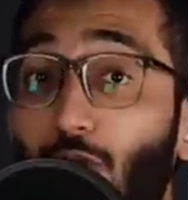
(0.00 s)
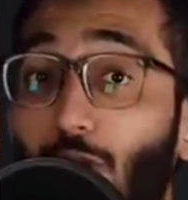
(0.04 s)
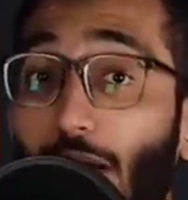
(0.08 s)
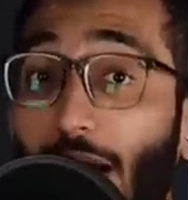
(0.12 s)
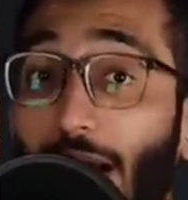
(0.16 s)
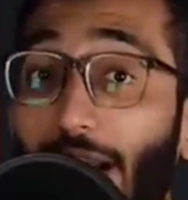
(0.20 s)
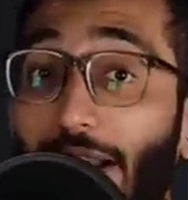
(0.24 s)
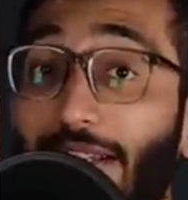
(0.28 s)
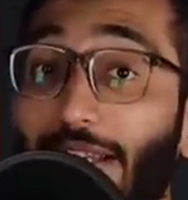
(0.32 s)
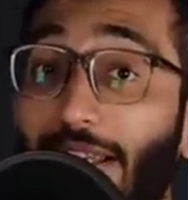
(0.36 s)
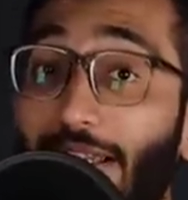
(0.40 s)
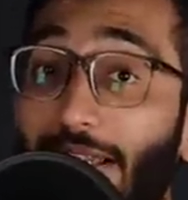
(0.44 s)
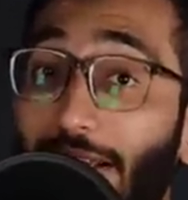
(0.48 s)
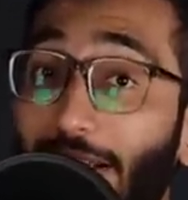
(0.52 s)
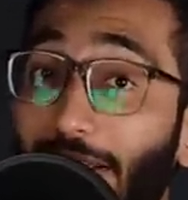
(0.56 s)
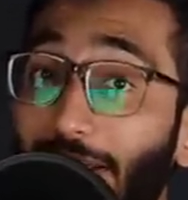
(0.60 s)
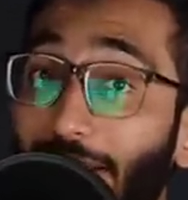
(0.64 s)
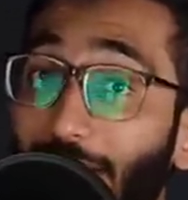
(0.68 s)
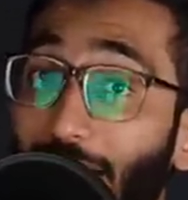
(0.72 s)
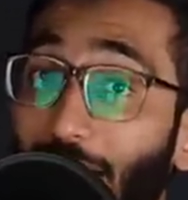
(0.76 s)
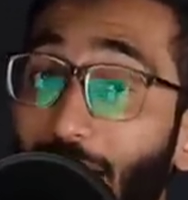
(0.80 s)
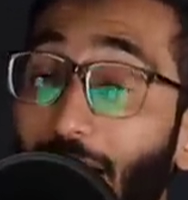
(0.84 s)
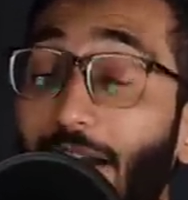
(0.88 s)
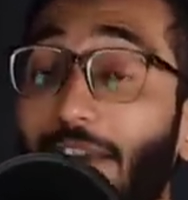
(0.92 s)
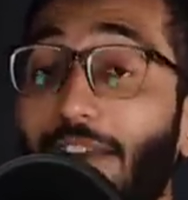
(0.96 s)
to write an
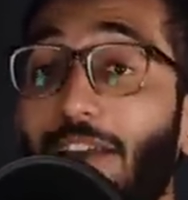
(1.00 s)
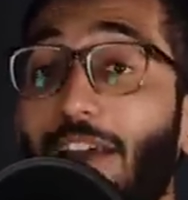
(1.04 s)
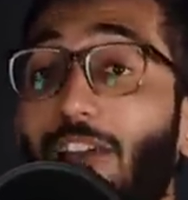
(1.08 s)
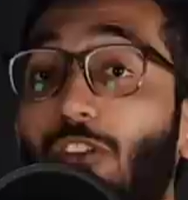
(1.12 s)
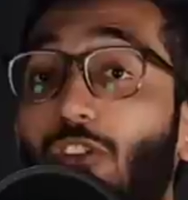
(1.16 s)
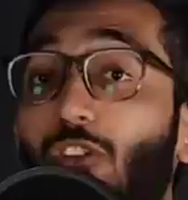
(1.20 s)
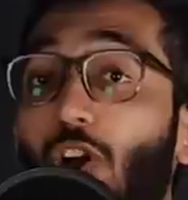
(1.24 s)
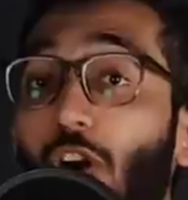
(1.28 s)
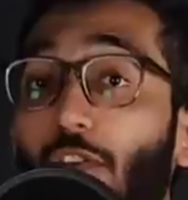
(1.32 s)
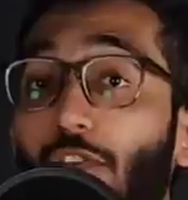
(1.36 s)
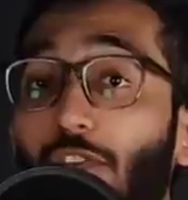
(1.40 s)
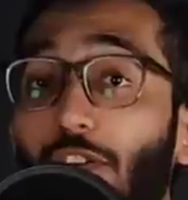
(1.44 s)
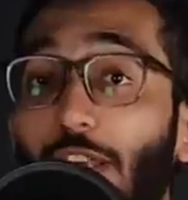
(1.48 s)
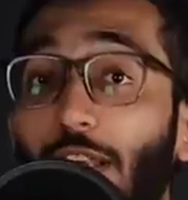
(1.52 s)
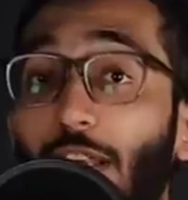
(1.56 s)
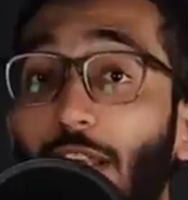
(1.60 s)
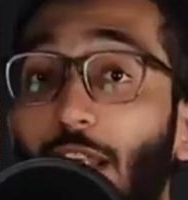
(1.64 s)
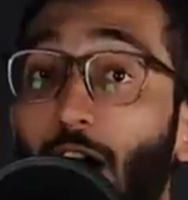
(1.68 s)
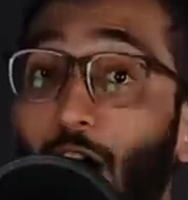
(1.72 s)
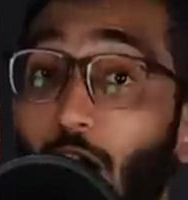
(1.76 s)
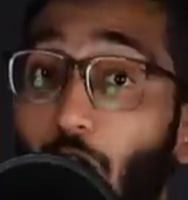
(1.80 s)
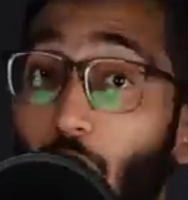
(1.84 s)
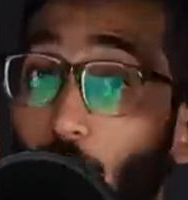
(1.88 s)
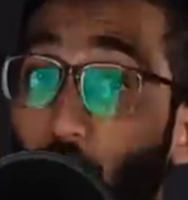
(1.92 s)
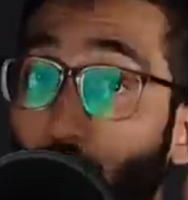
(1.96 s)
entire novel
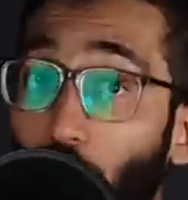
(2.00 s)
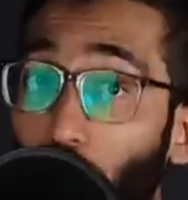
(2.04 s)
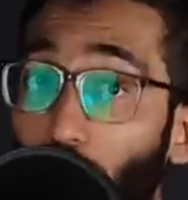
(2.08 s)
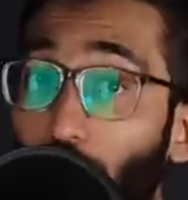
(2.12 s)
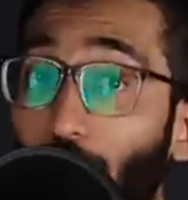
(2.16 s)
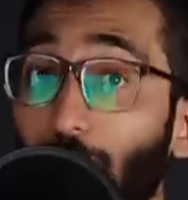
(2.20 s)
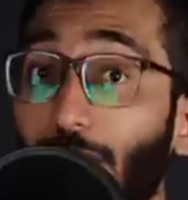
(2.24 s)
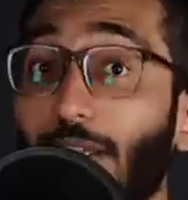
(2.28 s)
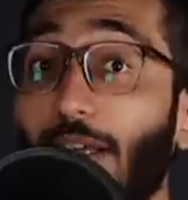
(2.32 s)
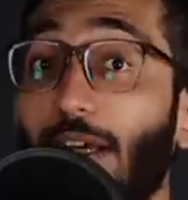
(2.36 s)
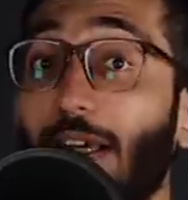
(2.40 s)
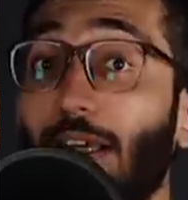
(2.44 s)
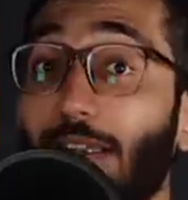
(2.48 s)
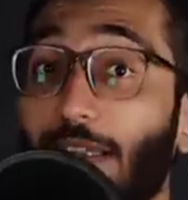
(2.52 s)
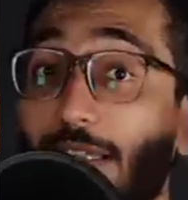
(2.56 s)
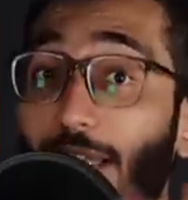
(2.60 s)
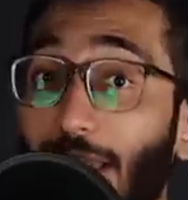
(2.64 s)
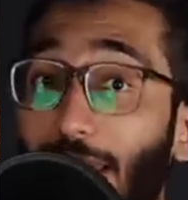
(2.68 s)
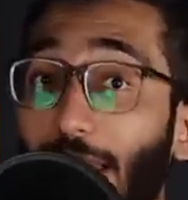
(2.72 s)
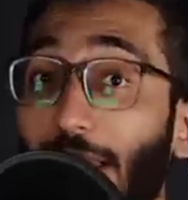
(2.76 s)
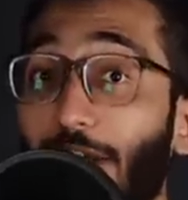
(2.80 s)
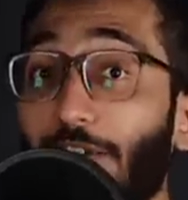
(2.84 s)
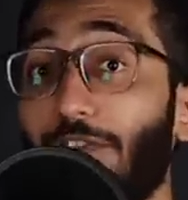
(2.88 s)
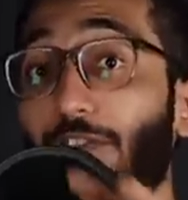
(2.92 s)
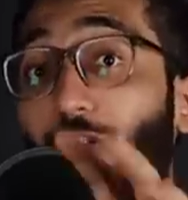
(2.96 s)
on the
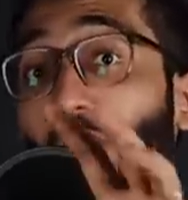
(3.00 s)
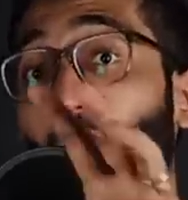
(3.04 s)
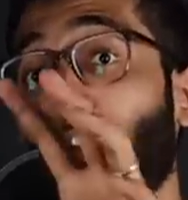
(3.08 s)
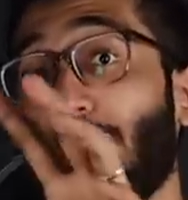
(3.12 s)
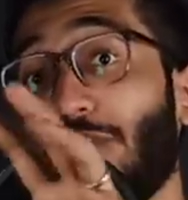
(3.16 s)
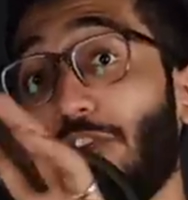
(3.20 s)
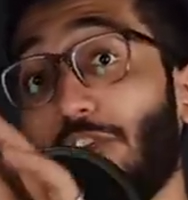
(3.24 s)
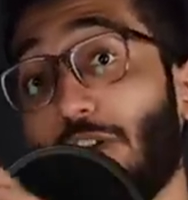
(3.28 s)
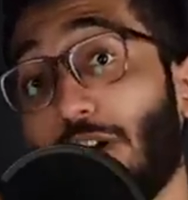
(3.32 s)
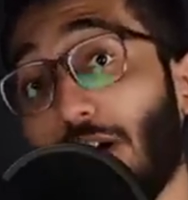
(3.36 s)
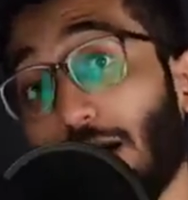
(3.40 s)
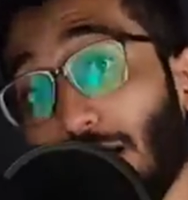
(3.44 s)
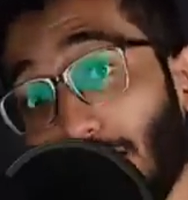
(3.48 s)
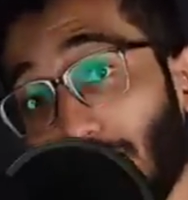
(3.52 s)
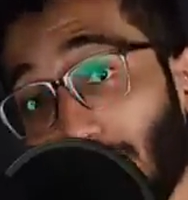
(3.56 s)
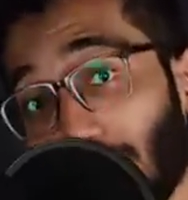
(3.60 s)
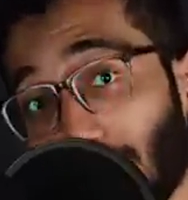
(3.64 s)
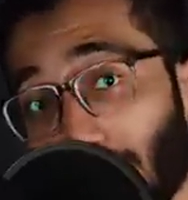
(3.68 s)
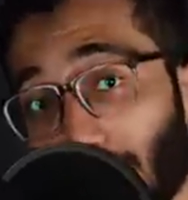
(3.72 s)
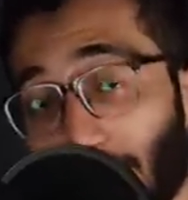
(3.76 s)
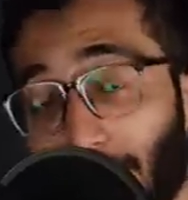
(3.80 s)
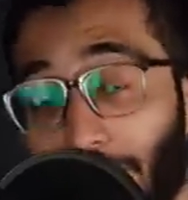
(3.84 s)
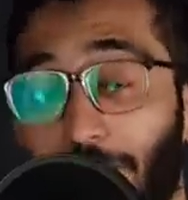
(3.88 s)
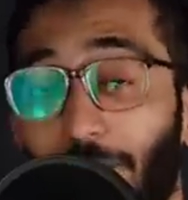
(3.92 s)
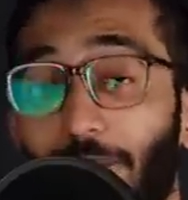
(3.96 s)
life of
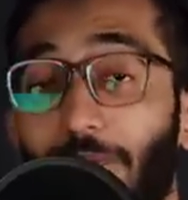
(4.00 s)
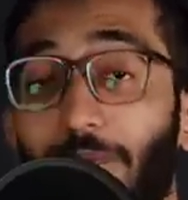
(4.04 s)
her.